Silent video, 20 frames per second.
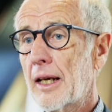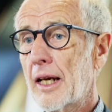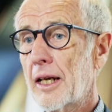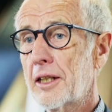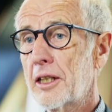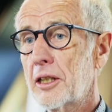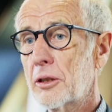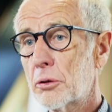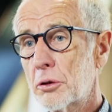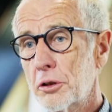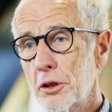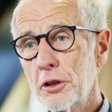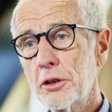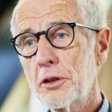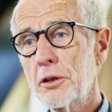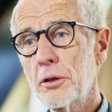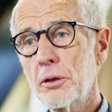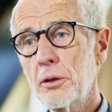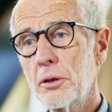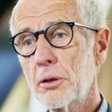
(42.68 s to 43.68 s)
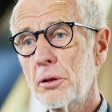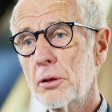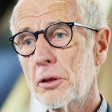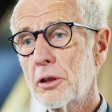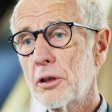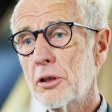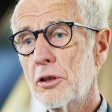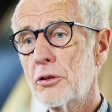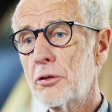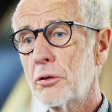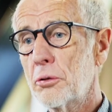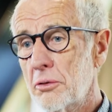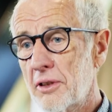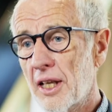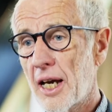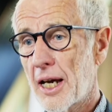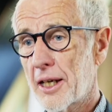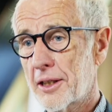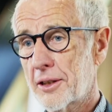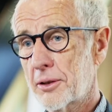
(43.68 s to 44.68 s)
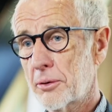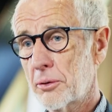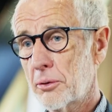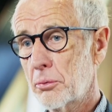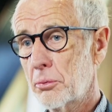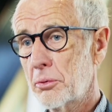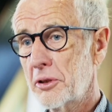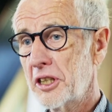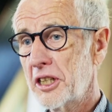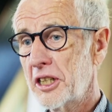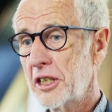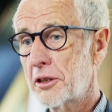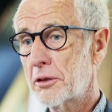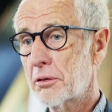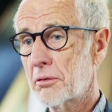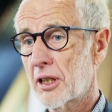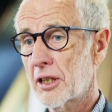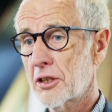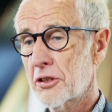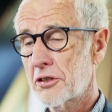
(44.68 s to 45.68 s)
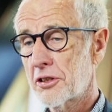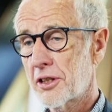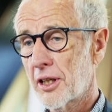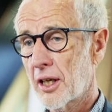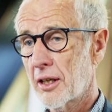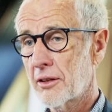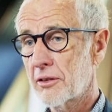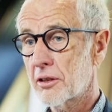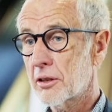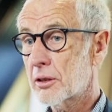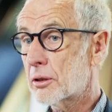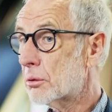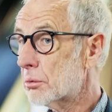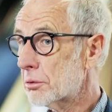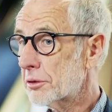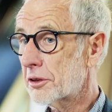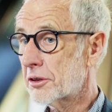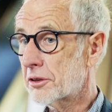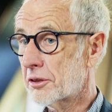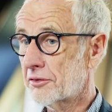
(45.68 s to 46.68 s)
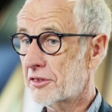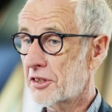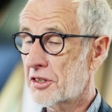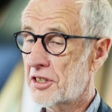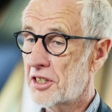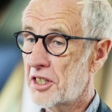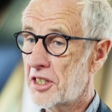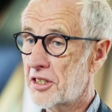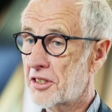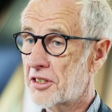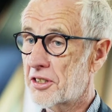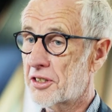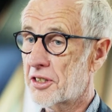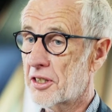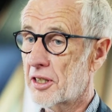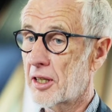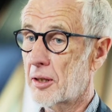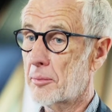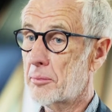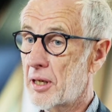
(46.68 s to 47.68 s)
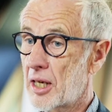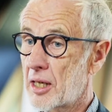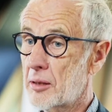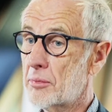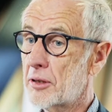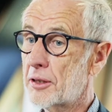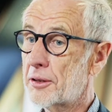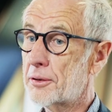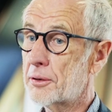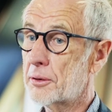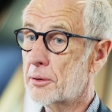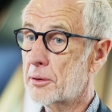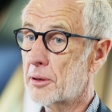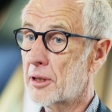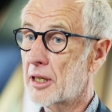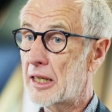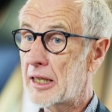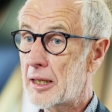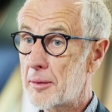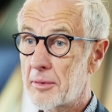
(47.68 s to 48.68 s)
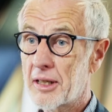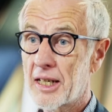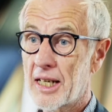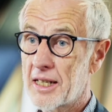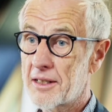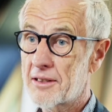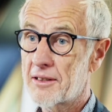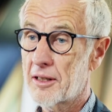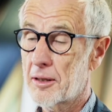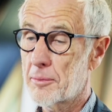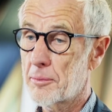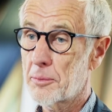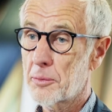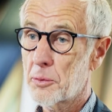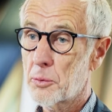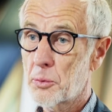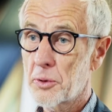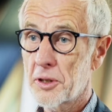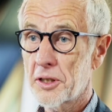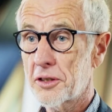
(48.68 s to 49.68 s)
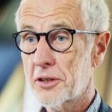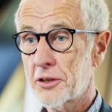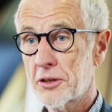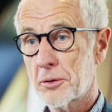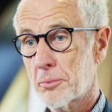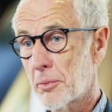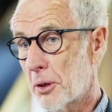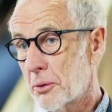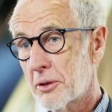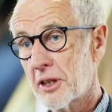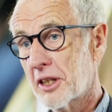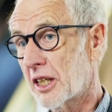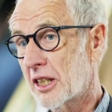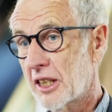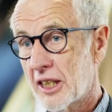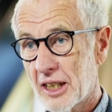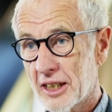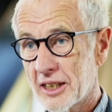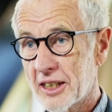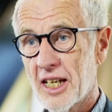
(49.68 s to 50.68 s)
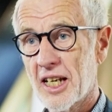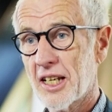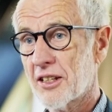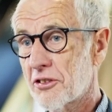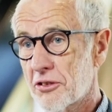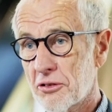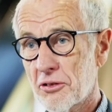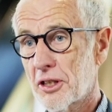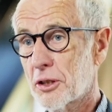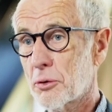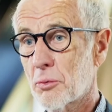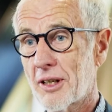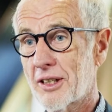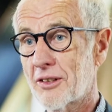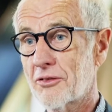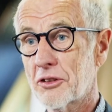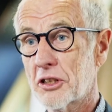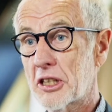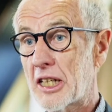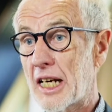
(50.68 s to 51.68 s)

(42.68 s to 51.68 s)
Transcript: And in order to do that, we need to understand the causes of disease and be able to eliminate them, with smoking and lung cancer as one of the